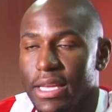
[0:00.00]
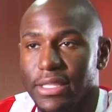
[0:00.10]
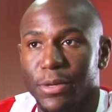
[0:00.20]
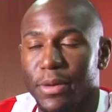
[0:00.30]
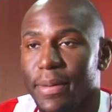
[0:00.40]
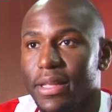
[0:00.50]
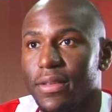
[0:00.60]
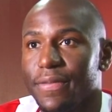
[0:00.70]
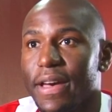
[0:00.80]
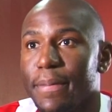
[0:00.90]
he told me about
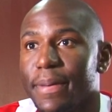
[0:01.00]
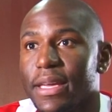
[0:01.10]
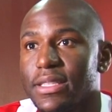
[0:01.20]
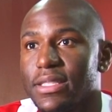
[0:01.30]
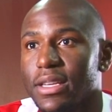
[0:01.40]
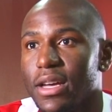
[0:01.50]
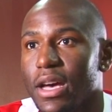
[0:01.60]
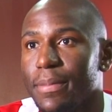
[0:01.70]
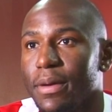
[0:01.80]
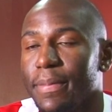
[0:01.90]
the fan base,
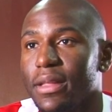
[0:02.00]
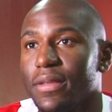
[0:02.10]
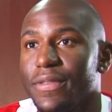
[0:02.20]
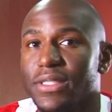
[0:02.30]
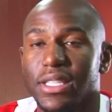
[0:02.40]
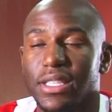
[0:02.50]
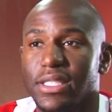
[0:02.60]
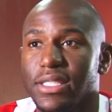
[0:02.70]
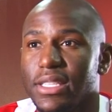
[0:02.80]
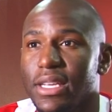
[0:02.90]
about the
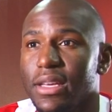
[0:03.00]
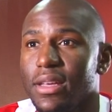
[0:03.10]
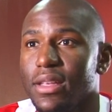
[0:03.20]
facilities here,